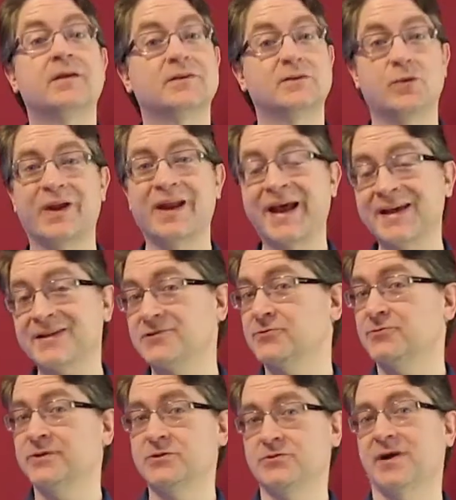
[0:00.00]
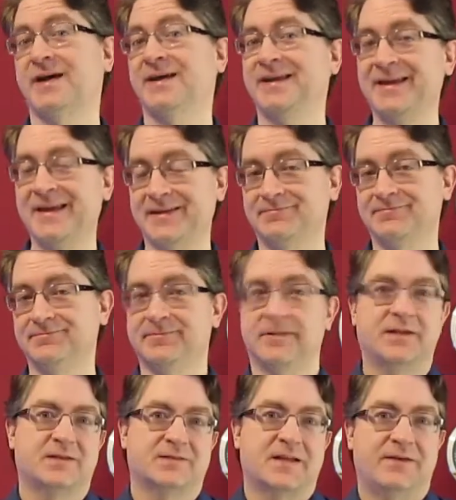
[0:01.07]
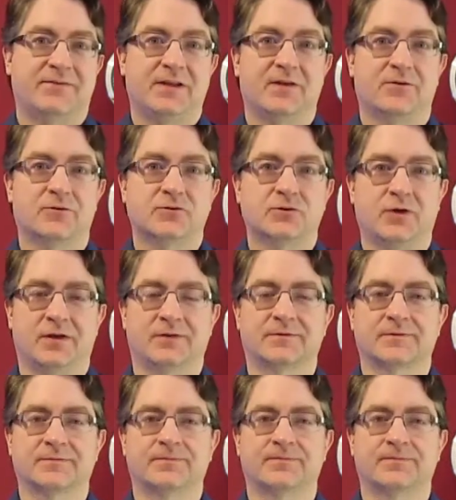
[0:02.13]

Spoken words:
So it has to retry again. It doesn't have any other choice.